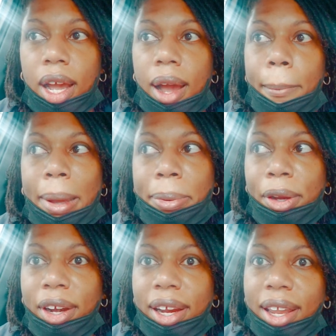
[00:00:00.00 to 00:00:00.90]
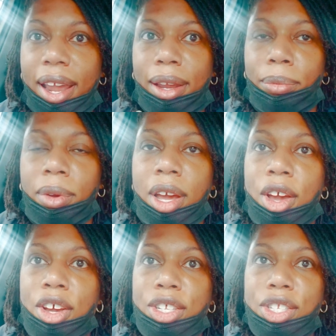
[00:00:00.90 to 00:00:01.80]
my period came.
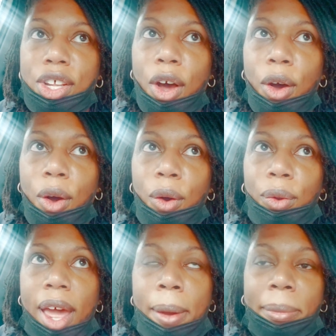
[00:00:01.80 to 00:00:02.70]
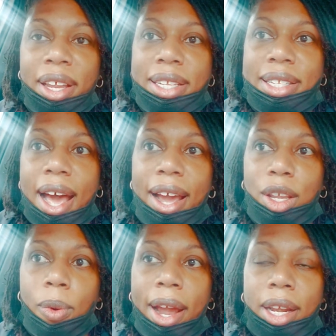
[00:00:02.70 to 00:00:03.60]
So that means
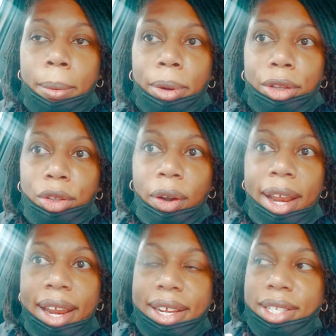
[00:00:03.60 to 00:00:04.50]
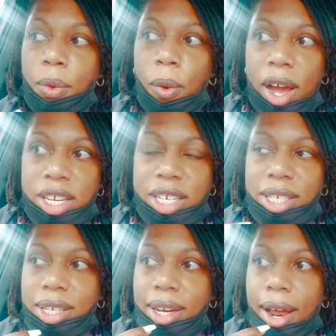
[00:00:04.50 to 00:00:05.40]
IUI number 3 is a wash. It
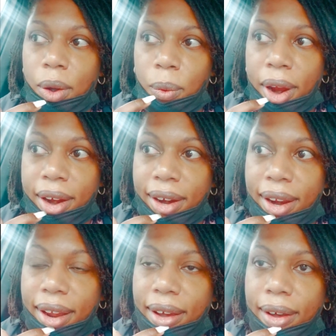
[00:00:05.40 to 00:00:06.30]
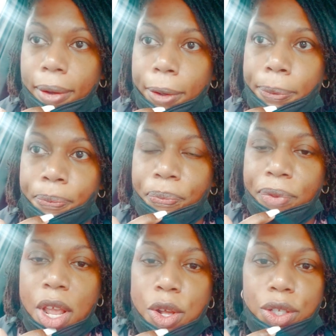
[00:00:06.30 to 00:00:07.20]
did not work.
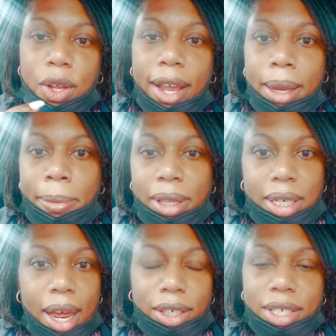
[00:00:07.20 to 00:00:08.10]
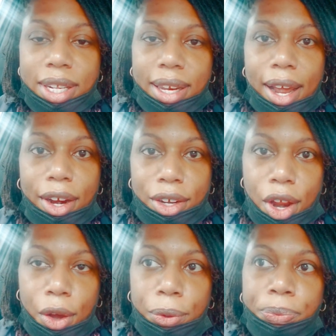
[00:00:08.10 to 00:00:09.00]
So I emailed the doctor to let her
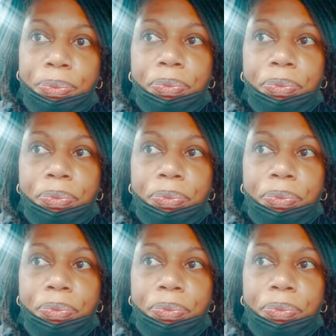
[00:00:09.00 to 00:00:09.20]
know